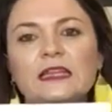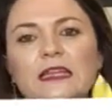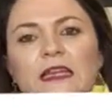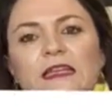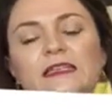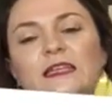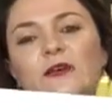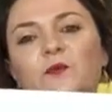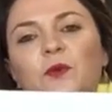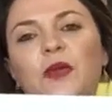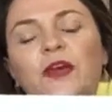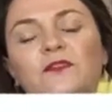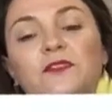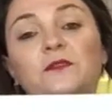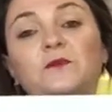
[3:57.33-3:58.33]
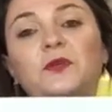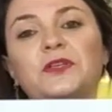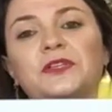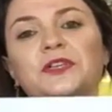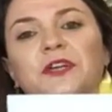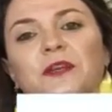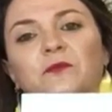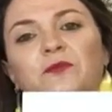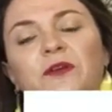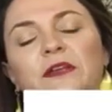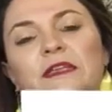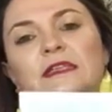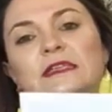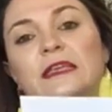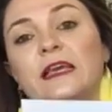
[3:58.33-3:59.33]
Next up, we have some more screen
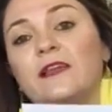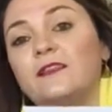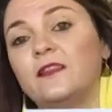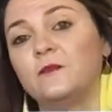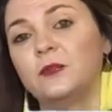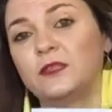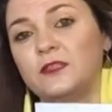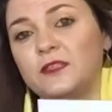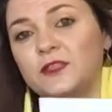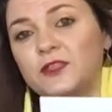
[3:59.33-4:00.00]
prints, again limited